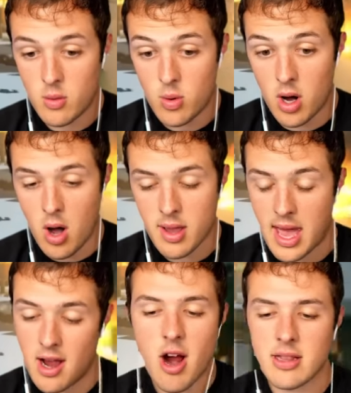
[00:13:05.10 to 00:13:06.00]
Well,
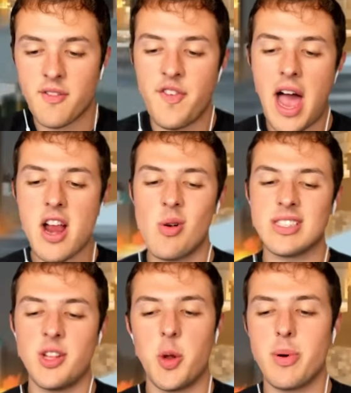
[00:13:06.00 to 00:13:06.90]
okay, all right, the fire was
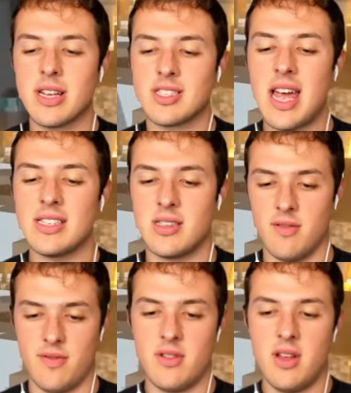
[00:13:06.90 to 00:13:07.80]
a little bit excessive.